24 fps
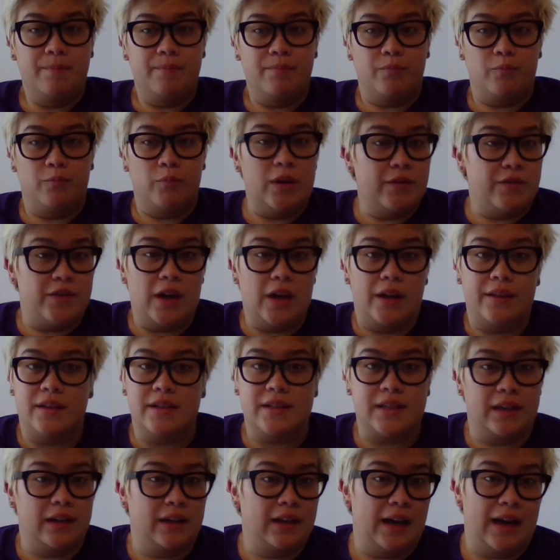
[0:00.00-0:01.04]
We've done
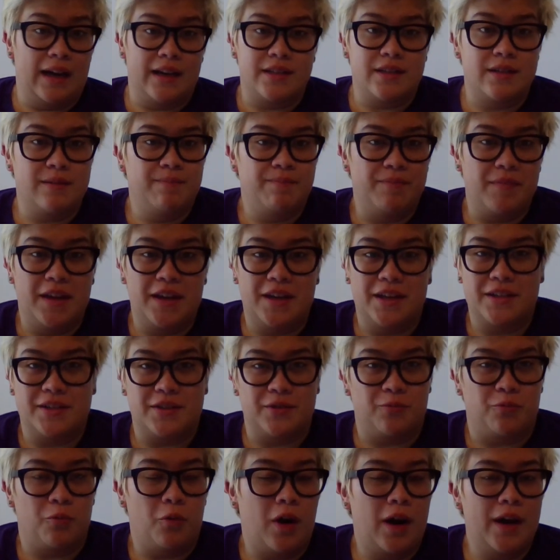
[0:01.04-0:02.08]
this in class. It
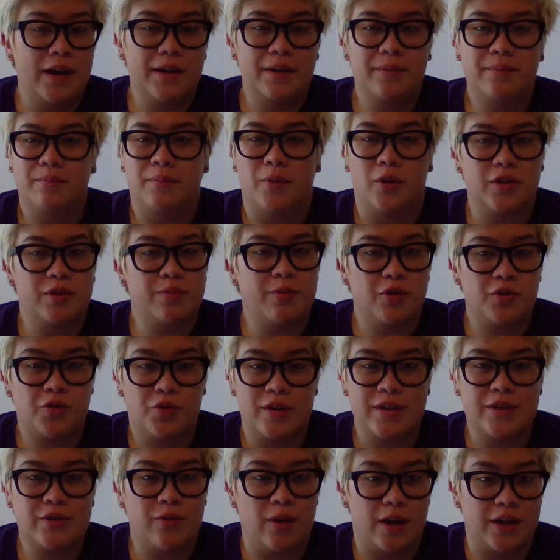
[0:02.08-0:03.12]
is one multiple
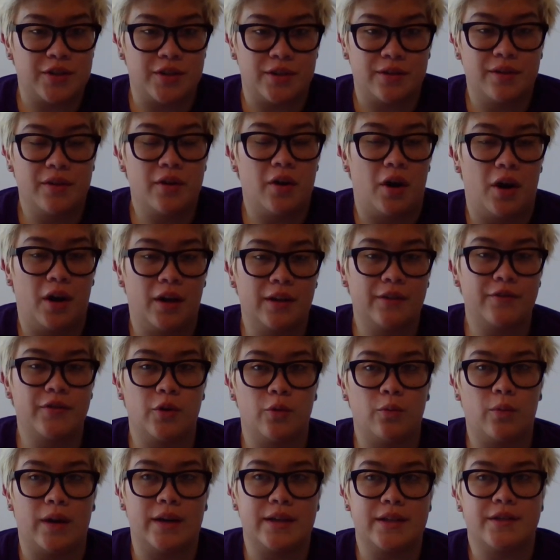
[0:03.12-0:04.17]
choice question. All of the
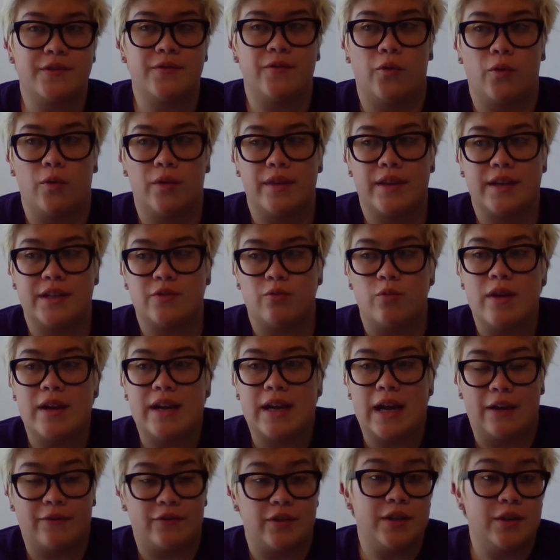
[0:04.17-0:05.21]
ones for this week
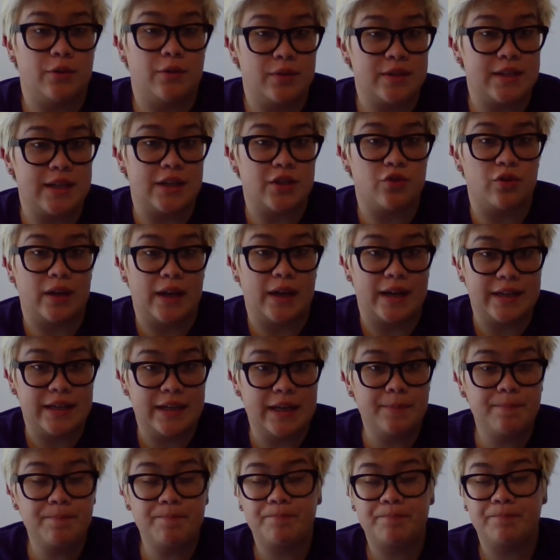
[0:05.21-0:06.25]
have to deal with central
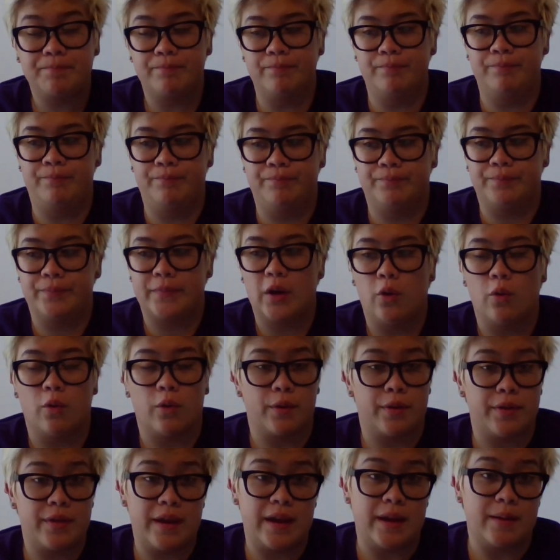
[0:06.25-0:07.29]
idea
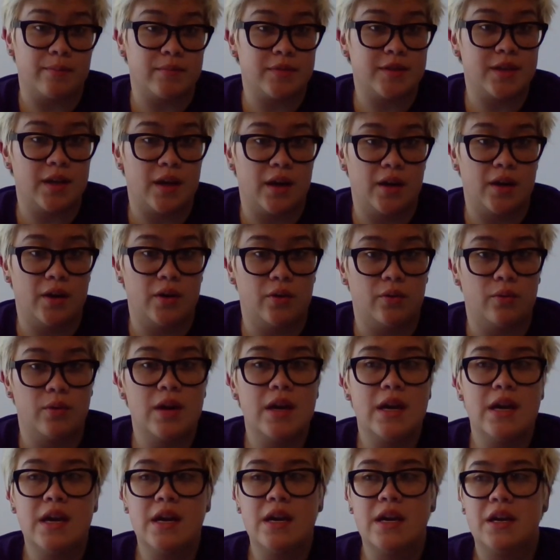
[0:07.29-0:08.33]
or theme. So
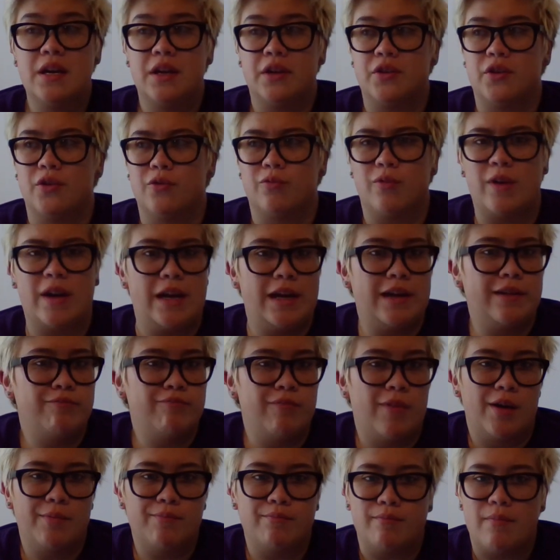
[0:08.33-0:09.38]
you read
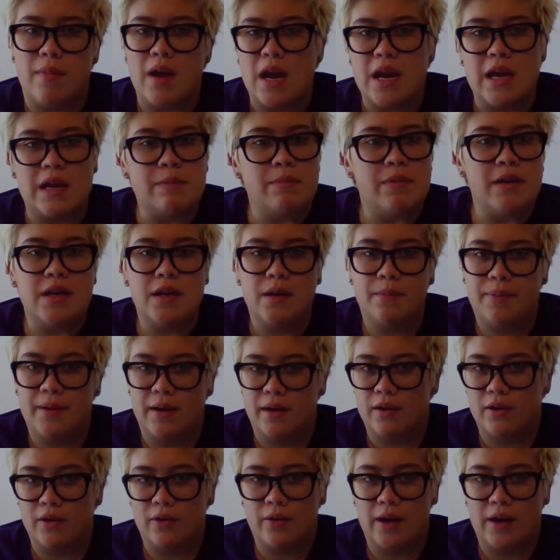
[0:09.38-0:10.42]
maybe a
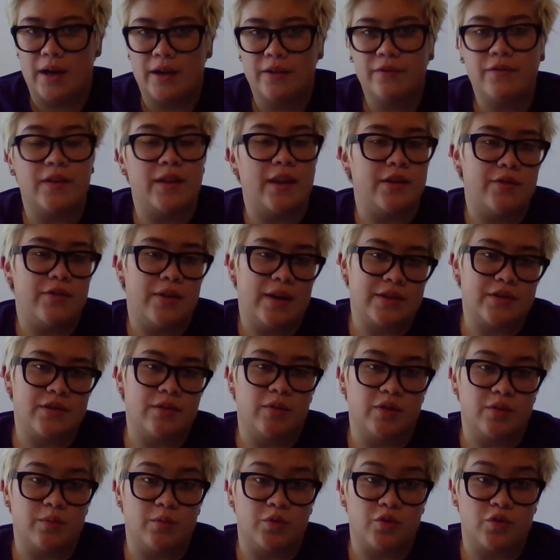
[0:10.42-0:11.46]
paragraph and then you answer a
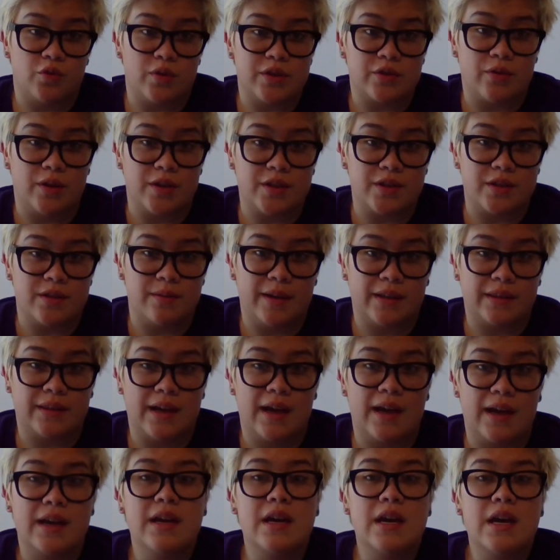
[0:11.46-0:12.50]
multiple choice question about
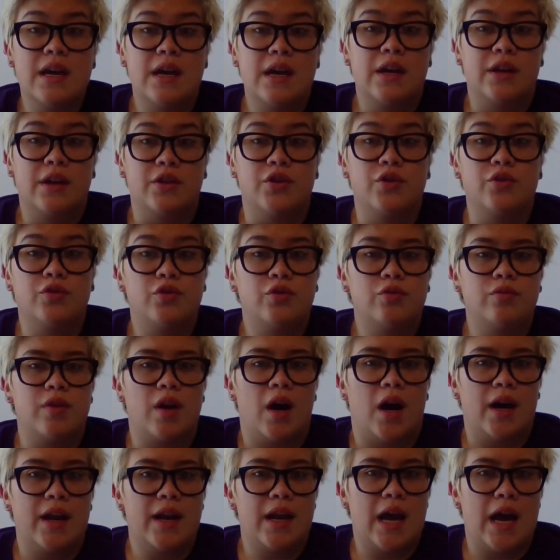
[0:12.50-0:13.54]
that. You do
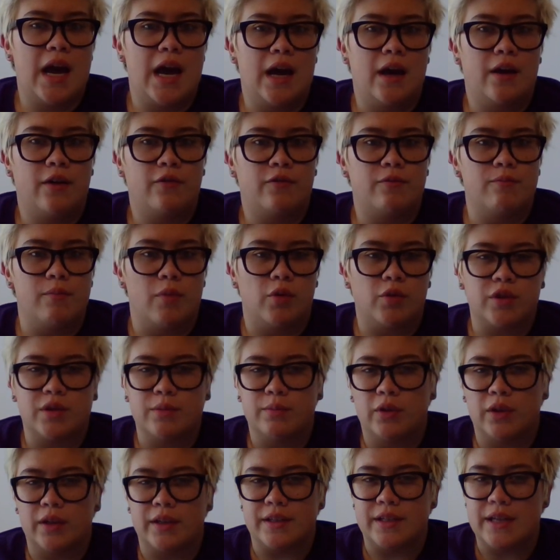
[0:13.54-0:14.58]
not have
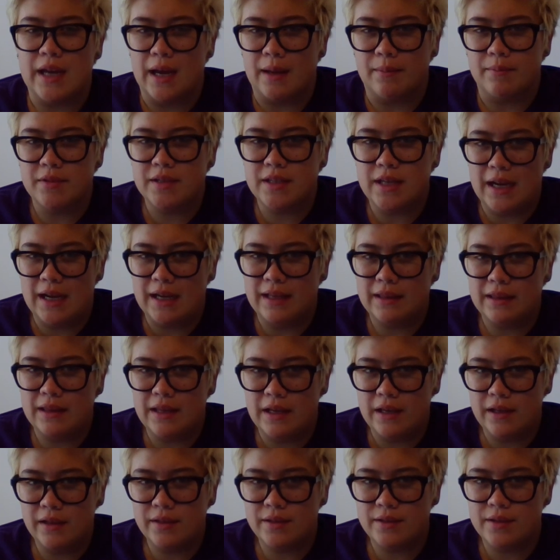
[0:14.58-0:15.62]
multiple attempts at
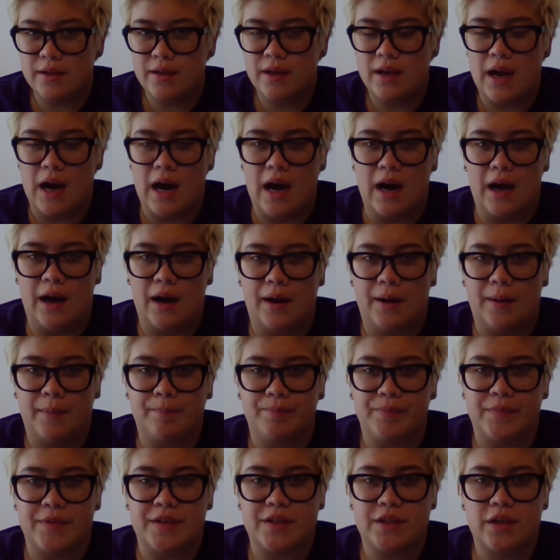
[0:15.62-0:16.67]
this.
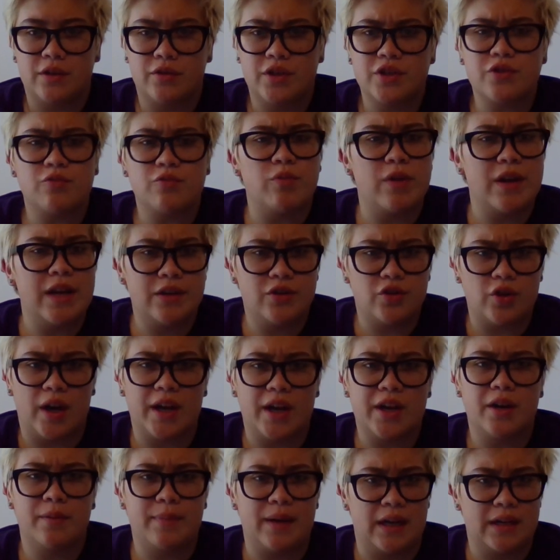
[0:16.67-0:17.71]
So just read, try
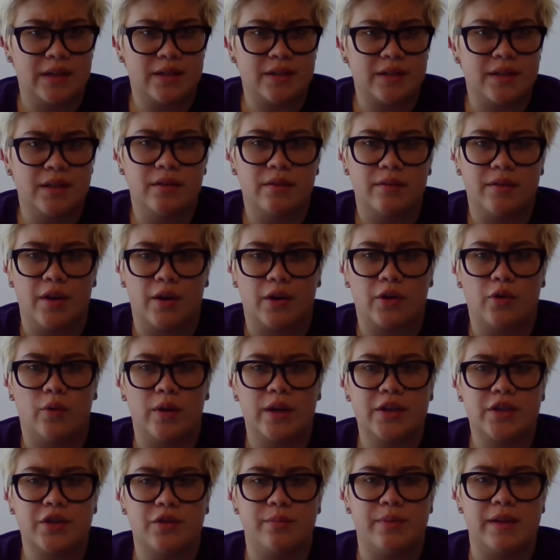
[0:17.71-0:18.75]
your best. They're
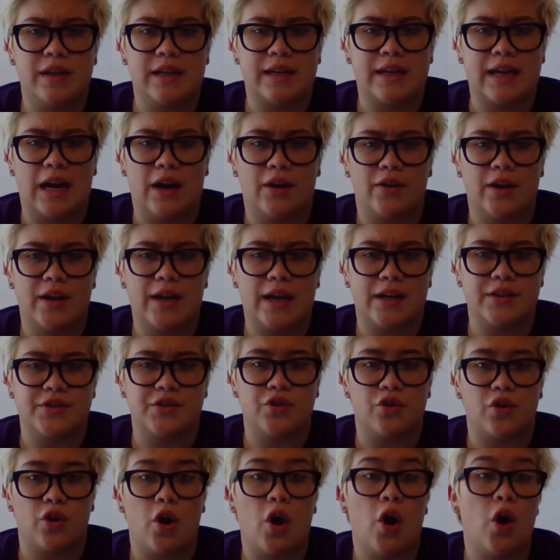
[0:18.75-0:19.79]
going to be counted as
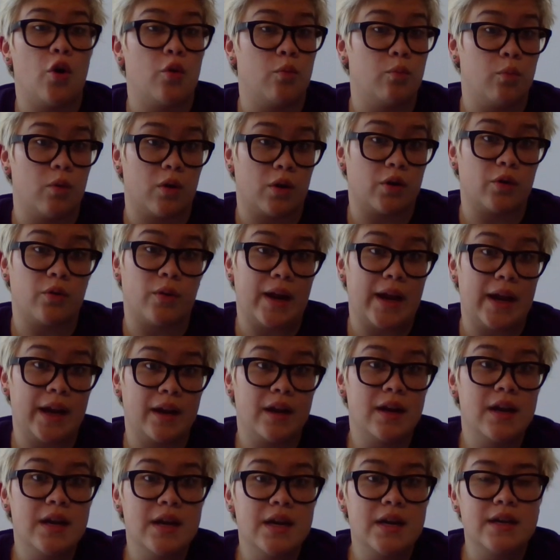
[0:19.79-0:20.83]
your homework grade.
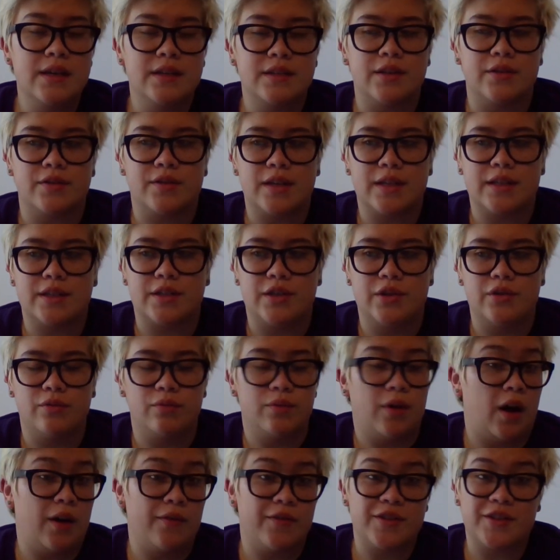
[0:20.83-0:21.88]
So since
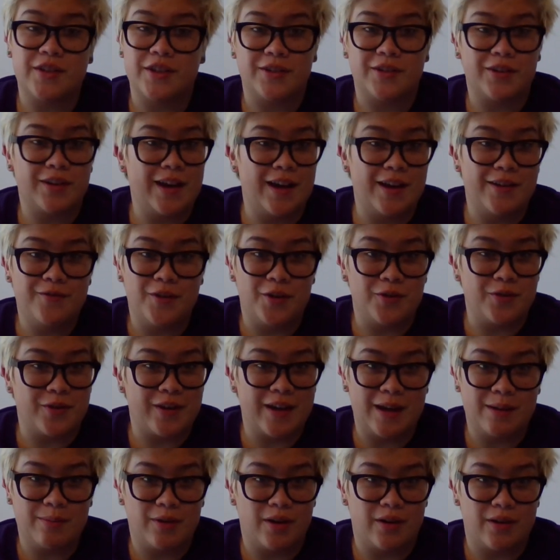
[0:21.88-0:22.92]
you obviously don't have
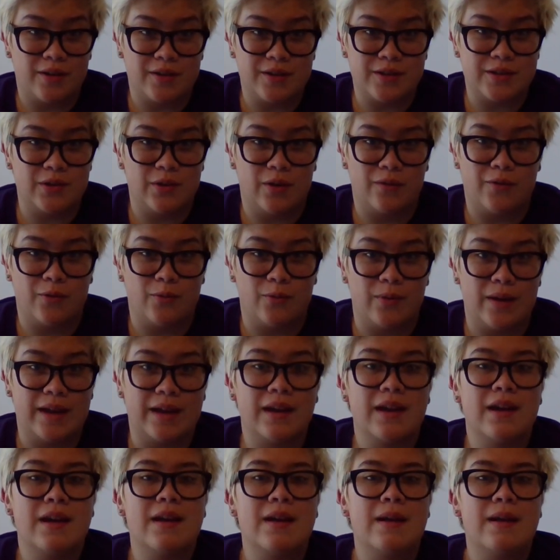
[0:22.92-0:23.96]
vocab cards due every
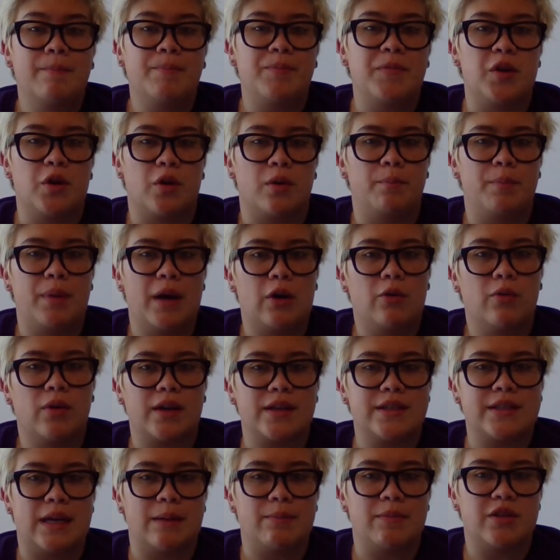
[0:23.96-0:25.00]
week, your bell work
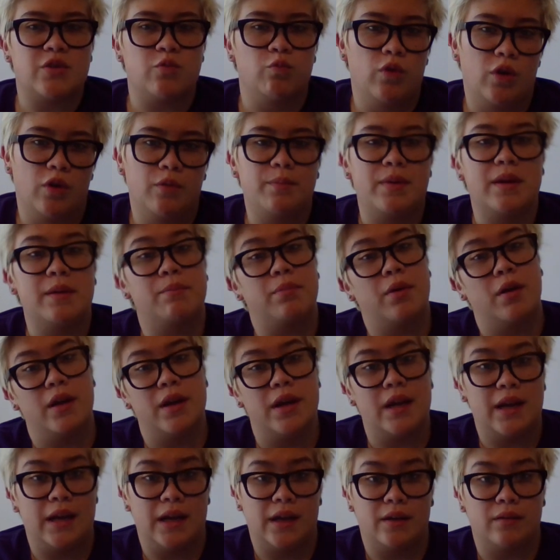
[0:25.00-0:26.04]
assignments will be
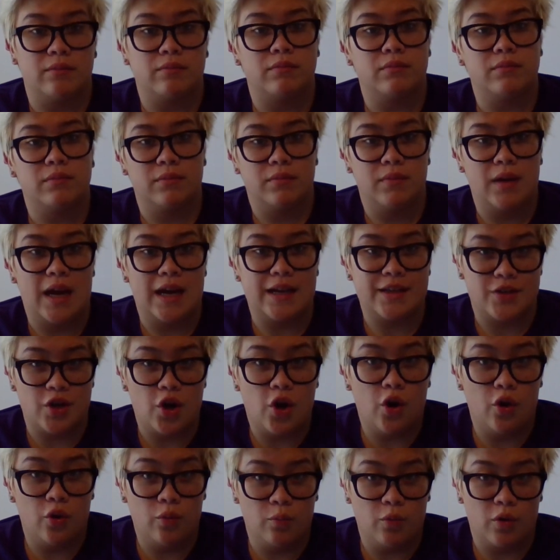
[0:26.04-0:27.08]
put in as
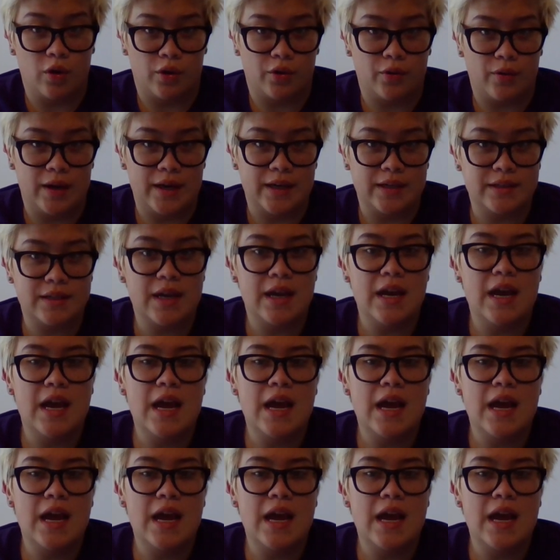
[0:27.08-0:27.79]
homework grades.